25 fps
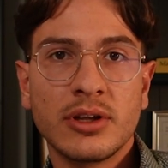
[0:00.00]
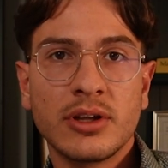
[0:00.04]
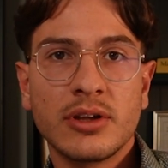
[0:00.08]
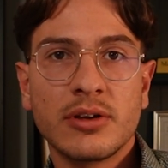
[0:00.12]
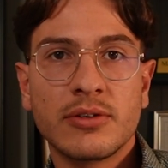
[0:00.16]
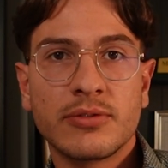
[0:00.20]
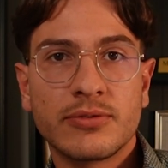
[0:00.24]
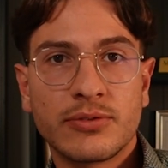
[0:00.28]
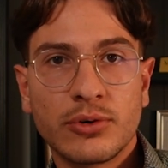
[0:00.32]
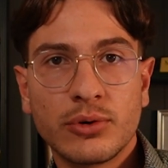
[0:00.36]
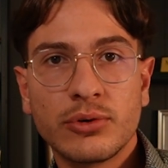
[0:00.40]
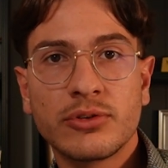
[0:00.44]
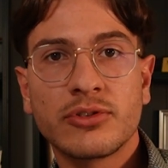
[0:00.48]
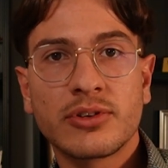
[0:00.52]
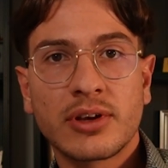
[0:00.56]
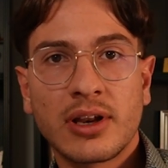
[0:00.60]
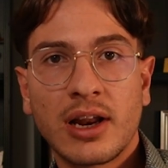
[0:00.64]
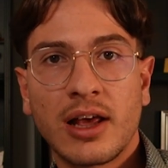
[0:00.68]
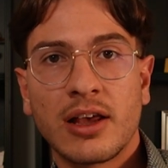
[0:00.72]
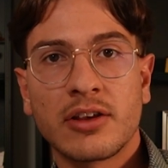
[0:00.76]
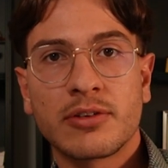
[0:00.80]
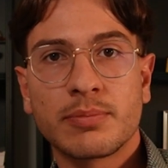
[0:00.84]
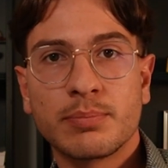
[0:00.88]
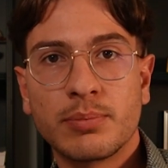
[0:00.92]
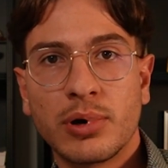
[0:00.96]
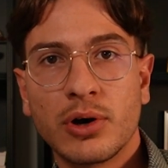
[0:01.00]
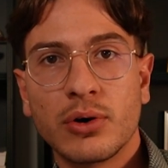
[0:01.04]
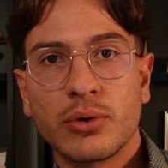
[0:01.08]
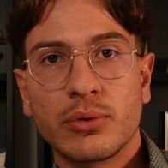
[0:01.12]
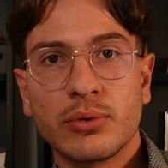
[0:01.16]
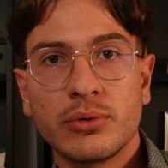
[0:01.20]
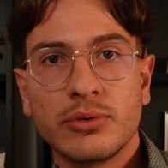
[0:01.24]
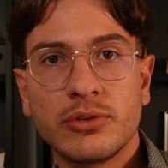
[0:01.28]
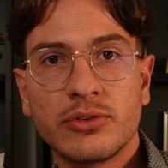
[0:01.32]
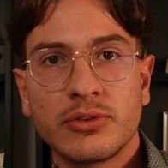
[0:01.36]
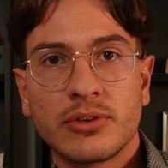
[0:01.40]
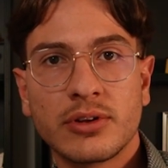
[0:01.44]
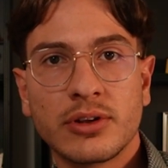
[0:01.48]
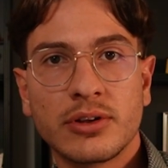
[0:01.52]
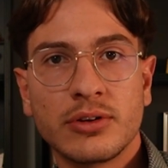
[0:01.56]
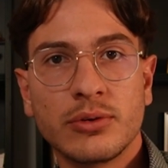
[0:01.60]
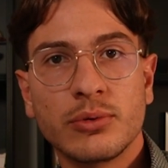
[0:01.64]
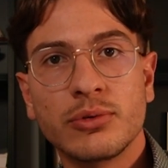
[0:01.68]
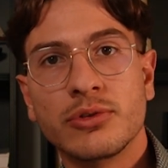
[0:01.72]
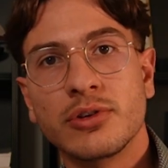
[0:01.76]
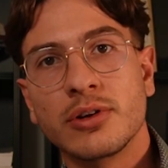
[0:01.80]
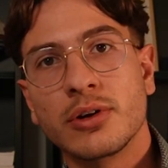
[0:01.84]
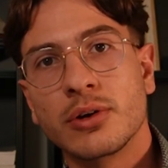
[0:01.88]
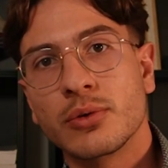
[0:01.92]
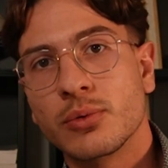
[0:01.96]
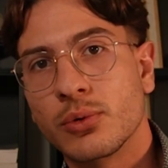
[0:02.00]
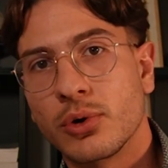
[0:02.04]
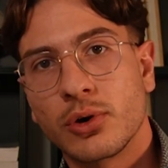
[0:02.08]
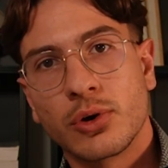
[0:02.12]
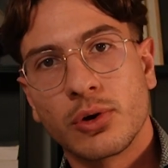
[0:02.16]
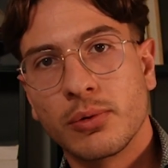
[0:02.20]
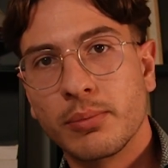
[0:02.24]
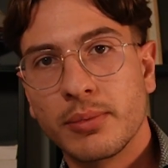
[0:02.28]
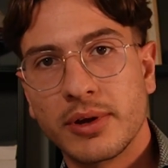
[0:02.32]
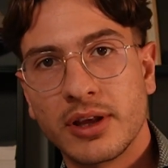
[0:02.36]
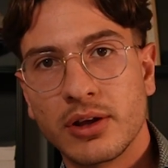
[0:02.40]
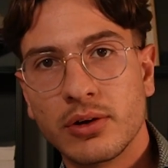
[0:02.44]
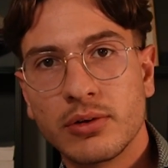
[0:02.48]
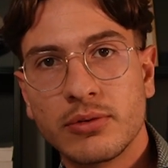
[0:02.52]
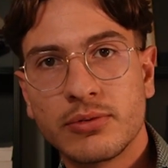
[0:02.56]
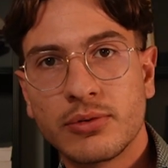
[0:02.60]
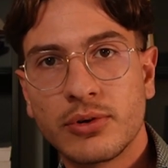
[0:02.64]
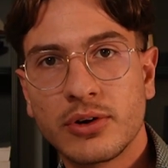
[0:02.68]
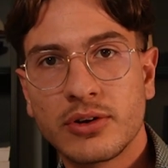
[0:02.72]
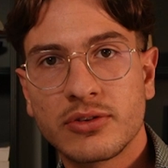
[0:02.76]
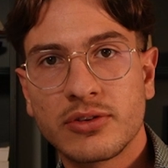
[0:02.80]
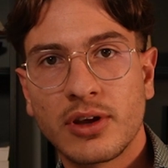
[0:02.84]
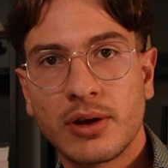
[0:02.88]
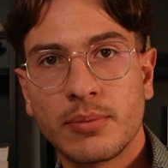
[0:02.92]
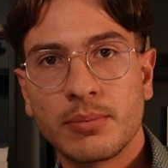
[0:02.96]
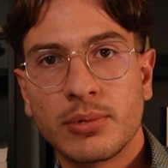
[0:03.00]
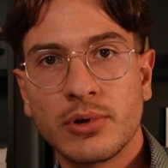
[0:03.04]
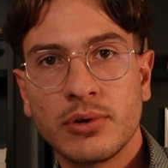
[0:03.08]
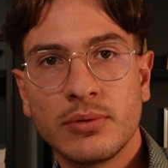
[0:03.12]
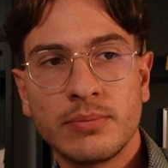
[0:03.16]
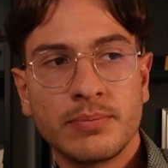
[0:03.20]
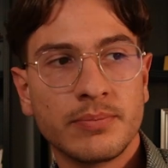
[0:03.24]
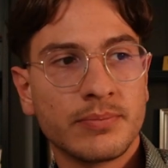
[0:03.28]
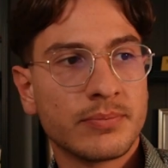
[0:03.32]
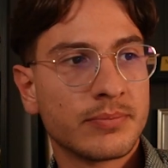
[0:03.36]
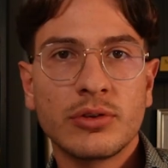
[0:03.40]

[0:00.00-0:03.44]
first class post using Royal Mail, for example,